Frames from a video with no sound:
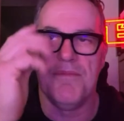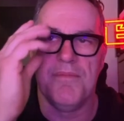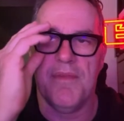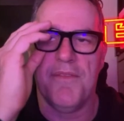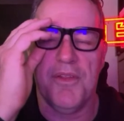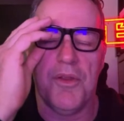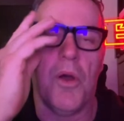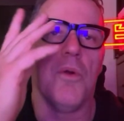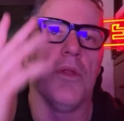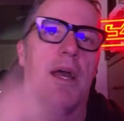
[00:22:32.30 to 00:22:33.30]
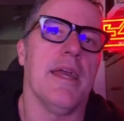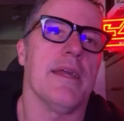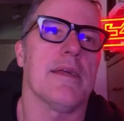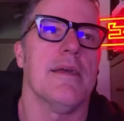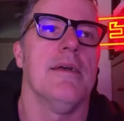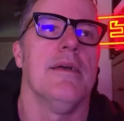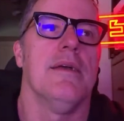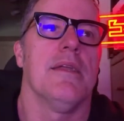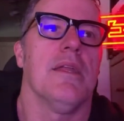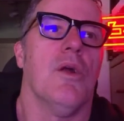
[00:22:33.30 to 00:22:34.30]
If you don't like,
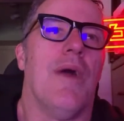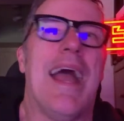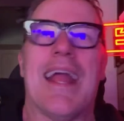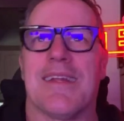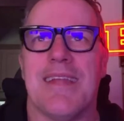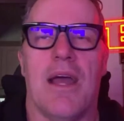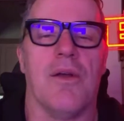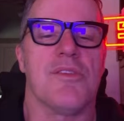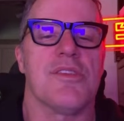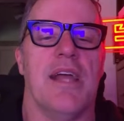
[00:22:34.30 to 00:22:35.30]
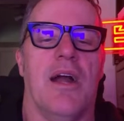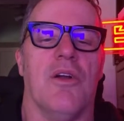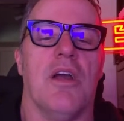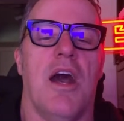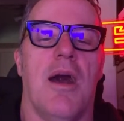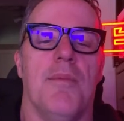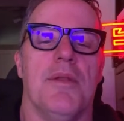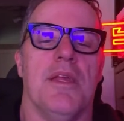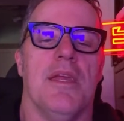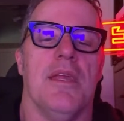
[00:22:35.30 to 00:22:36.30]
act out style
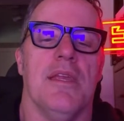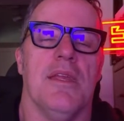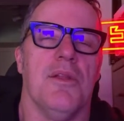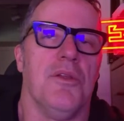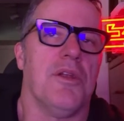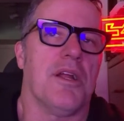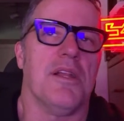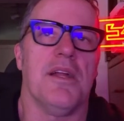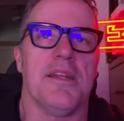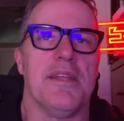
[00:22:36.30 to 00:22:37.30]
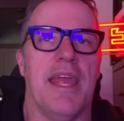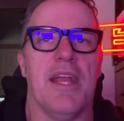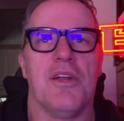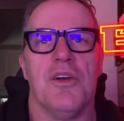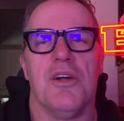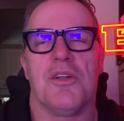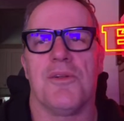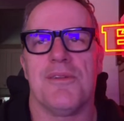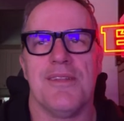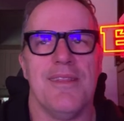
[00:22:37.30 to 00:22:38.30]
comedy, you're not going to like Dane Cook
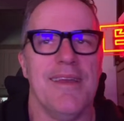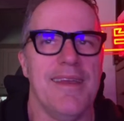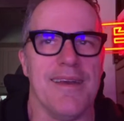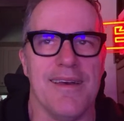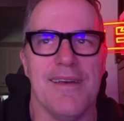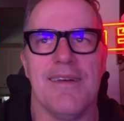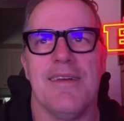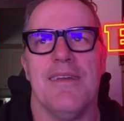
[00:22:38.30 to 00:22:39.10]
or D'Elia.